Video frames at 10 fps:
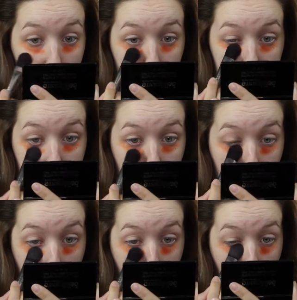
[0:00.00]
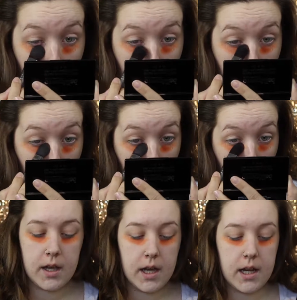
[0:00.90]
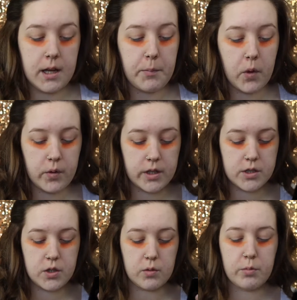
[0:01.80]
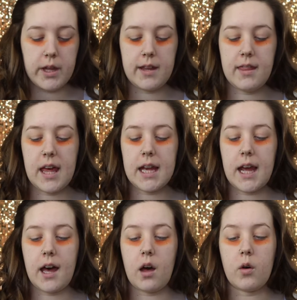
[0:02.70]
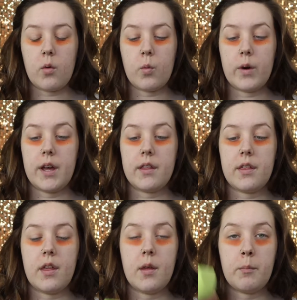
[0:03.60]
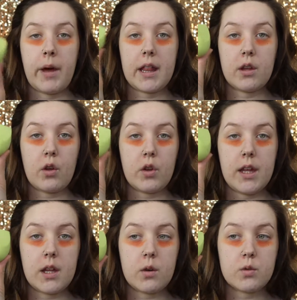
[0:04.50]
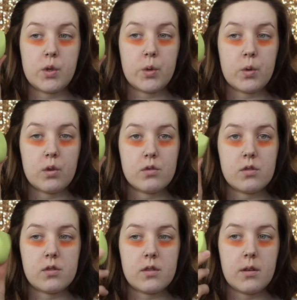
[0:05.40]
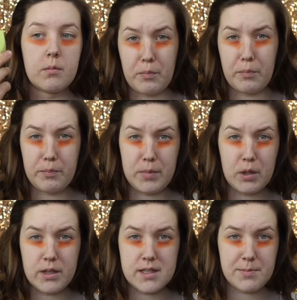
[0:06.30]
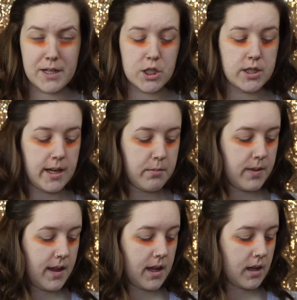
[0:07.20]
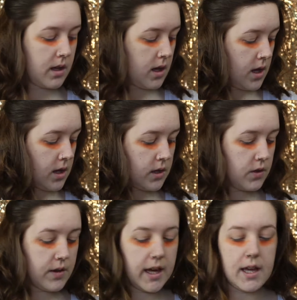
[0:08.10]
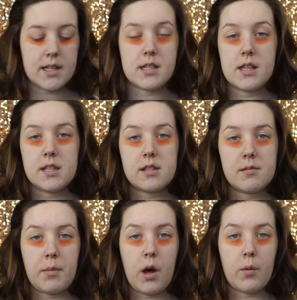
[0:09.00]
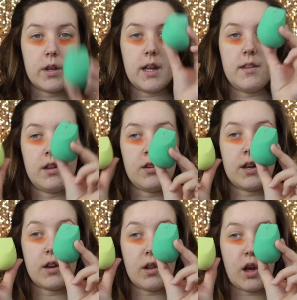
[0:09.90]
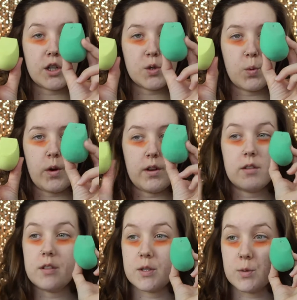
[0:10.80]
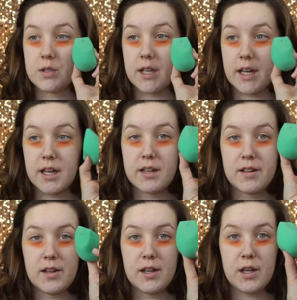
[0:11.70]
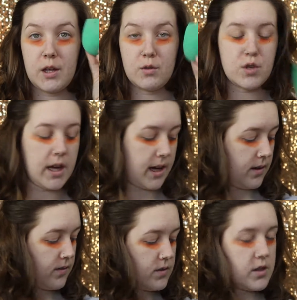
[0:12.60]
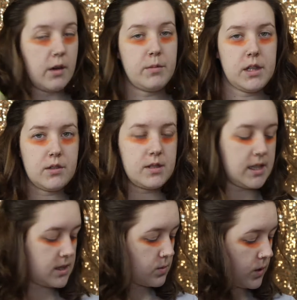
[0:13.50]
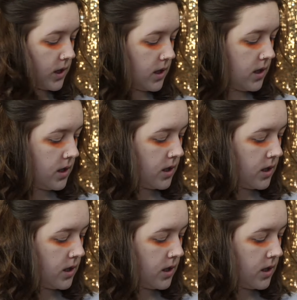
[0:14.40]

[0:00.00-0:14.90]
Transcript: Okay. And I'm going to blend that out with my little Eco Tools beauty sponge type thing. You get this small one and then you get a larger one. This one's like huge AF. So I'm going to use this one.